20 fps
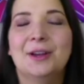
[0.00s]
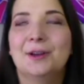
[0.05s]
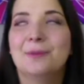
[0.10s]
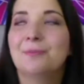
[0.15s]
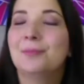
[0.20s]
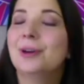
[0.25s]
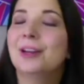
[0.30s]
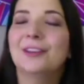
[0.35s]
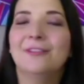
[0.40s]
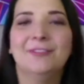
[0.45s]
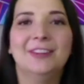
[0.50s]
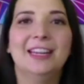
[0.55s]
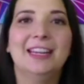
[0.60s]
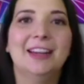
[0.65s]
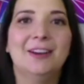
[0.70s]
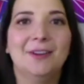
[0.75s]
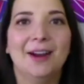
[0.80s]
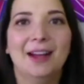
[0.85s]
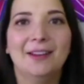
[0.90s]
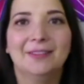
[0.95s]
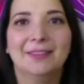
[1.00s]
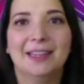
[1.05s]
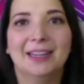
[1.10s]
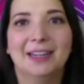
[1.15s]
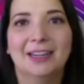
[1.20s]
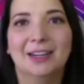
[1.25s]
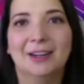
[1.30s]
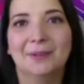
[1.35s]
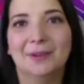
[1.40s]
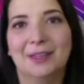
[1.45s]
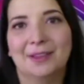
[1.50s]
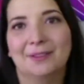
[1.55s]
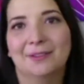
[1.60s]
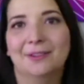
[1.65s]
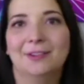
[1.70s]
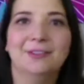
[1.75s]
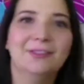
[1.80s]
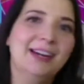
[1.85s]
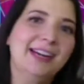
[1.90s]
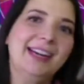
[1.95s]
put a video out there with
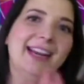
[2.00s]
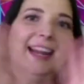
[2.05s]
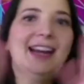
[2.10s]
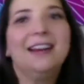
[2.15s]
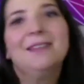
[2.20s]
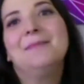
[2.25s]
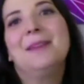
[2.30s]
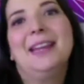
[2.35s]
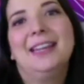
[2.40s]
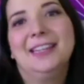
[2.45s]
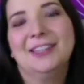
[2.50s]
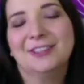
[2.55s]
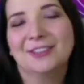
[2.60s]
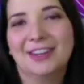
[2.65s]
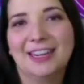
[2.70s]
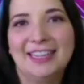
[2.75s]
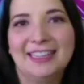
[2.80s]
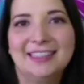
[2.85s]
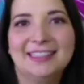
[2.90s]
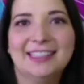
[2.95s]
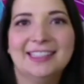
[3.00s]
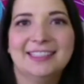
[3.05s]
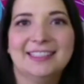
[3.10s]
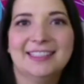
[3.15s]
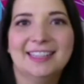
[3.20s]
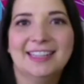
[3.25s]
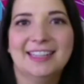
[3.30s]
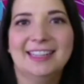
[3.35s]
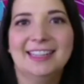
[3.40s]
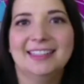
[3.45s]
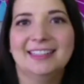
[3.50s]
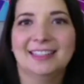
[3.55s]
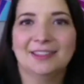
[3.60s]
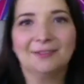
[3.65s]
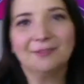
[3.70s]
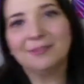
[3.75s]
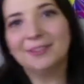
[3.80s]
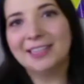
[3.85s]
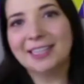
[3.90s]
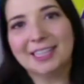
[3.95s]
great animated transitions and a
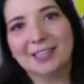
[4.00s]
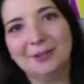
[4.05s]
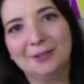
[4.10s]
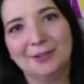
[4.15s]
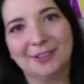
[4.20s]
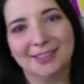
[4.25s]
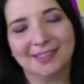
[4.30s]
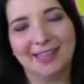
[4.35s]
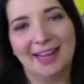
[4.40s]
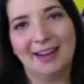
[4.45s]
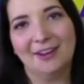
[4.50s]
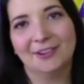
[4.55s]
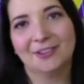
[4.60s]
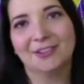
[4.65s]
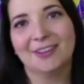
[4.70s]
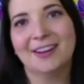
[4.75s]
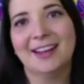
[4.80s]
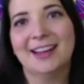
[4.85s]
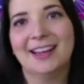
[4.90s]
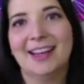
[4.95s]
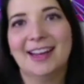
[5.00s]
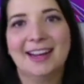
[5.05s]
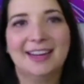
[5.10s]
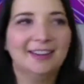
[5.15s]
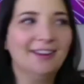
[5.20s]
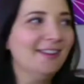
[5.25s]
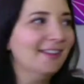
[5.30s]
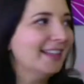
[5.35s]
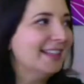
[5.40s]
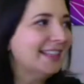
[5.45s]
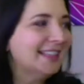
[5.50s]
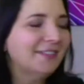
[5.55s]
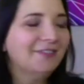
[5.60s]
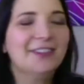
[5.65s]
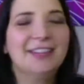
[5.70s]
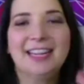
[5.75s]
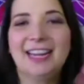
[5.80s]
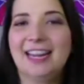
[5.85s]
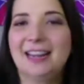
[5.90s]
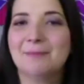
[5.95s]
really cool soundtrack and all these
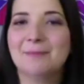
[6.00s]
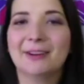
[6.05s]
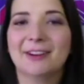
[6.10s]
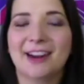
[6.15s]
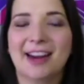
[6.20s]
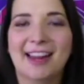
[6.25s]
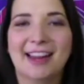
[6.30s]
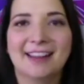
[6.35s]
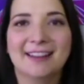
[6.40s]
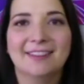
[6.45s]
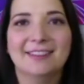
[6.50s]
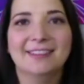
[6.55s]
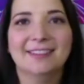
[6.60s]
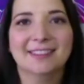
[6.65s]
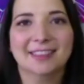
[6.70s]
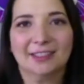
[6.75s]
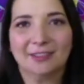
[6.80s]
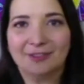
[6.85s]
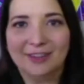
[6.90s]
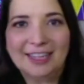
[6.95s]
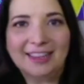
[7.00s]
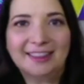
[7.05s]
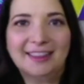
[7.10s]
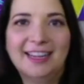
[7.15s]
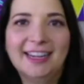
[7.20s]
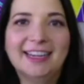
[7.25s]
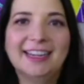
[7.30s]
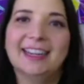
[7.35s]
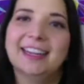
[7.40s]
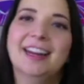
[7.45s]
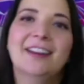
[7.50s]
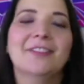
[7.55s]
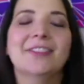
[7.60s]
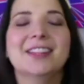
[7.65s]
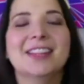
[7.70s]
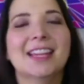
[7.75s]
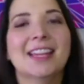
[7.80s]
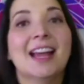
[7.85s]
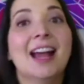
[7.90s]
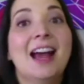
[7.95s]
different camera angles and great lighting and
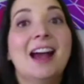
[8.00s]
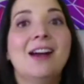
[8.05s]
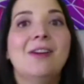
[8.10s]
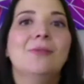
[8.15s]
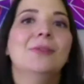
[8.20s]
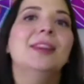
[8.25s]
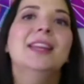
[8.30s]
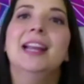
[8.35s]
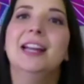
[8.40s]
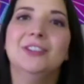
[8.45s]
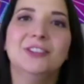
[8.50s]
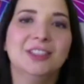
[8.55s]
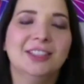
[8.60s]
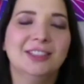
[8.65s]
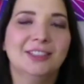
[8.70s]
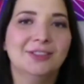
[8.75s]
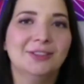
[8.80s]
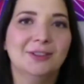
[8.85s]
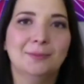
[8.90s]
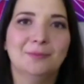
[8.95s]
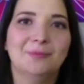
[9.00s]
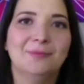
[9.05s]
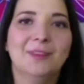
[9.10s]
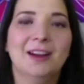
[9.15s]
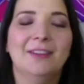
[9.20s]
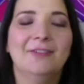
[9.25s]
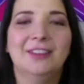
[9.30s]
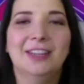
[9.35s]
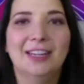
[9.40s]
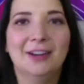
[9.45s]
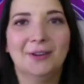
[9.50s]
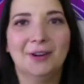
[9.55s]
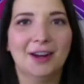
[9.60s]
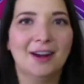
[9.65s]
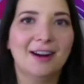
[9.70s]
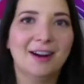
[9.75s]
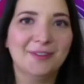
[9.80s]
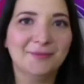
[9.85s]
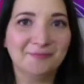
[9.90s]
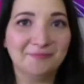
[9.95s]
everything well then i shouldn't do a, a video at
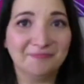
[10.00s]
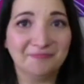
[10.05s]
all